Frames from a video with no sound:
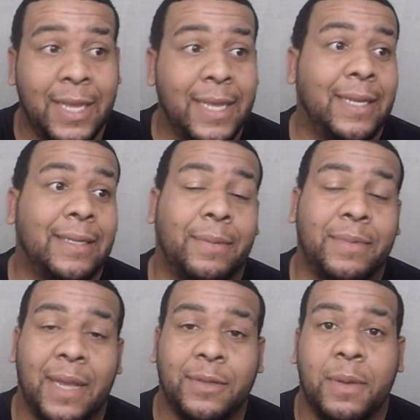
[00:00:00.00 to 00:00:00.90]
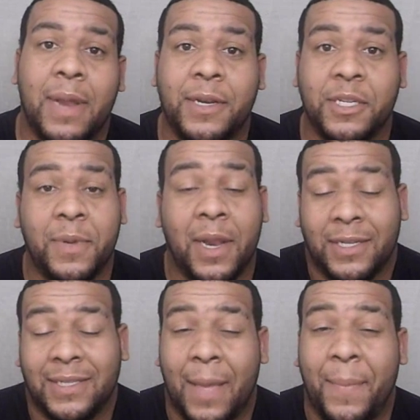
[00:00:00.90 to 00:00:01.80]
Sometimes I'm not
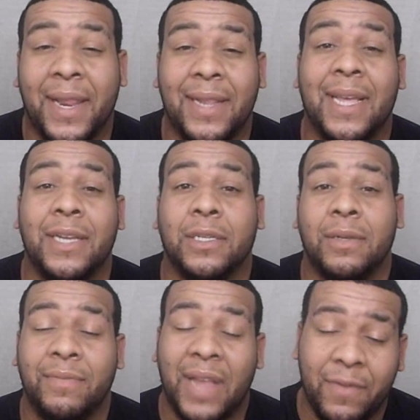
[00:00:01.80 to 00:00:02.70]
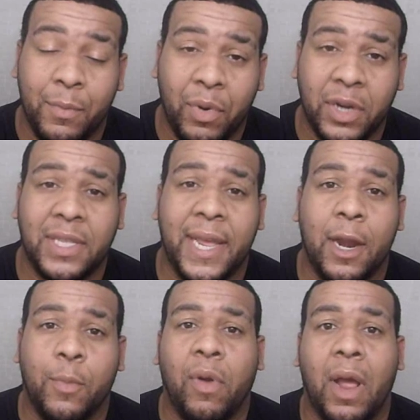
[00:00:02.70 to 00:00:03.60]
just not paying attention, haven't brushed the
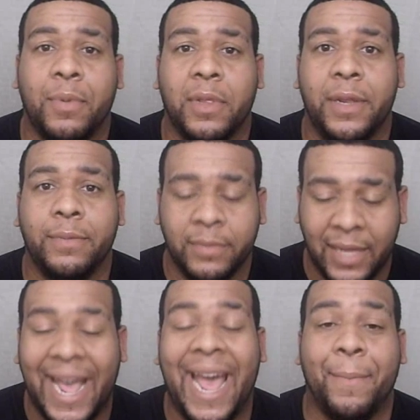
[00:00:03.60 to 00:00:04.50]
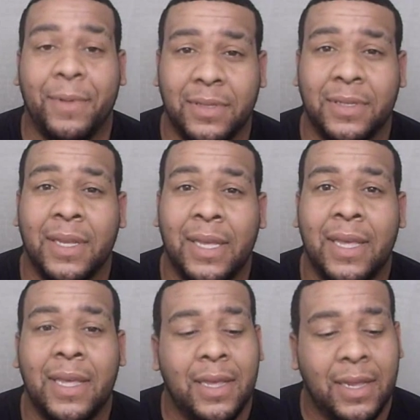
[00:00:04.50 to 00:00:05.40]
hair properly. It happens.
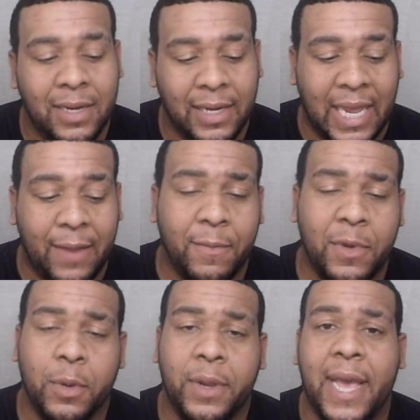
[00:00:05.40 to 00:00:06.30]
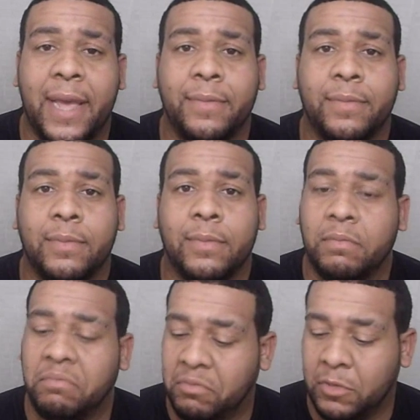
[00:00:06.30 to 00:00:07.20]
To keep from doing that,
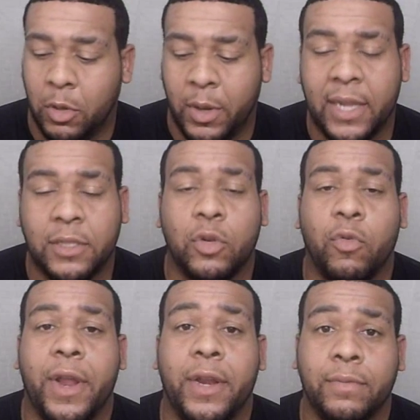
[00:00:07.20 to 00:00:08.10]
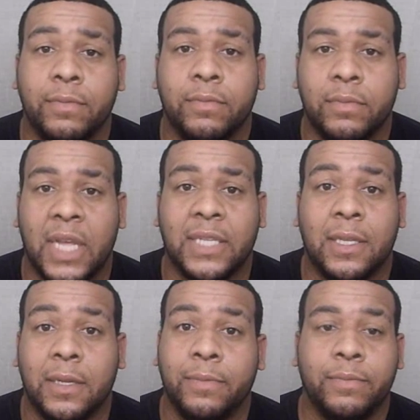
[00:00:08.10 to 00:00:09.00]
go against the grain. That's
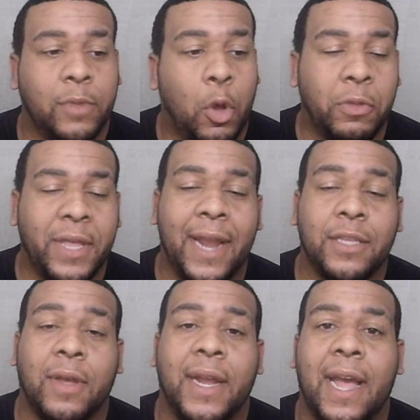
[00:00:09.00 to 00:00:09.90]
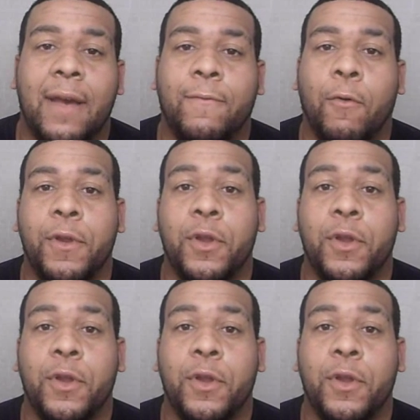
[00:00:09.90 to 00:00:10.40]
the only answer I got for you.